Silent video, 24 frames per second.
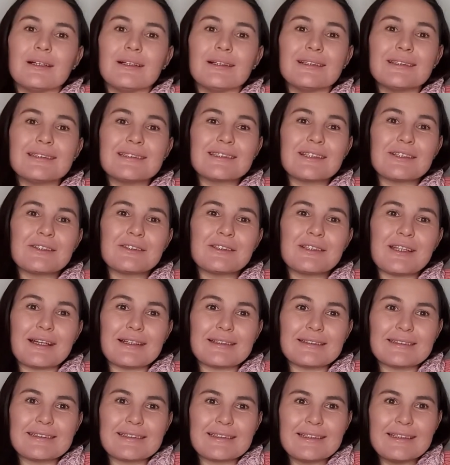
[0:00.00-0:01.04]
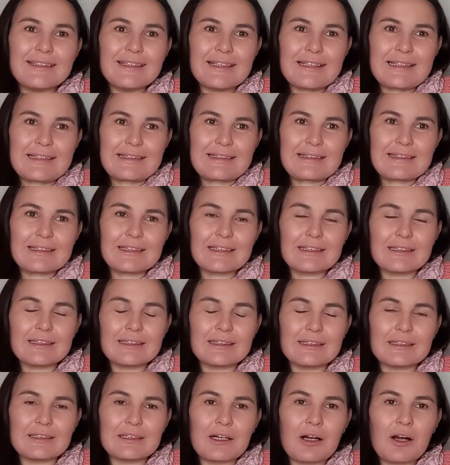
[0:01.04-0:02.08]
So that's it.
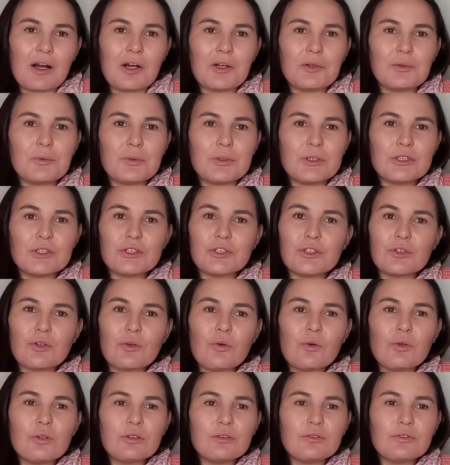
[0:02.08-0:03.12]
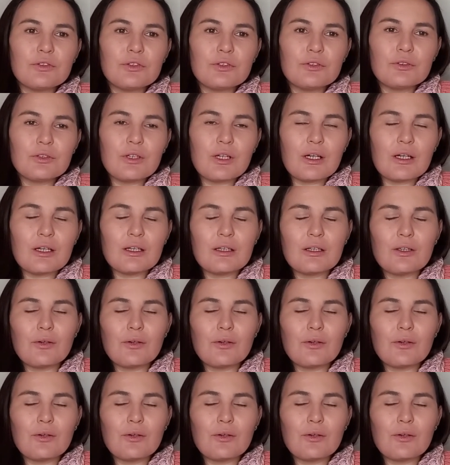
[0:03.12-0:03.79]
I wish all of you a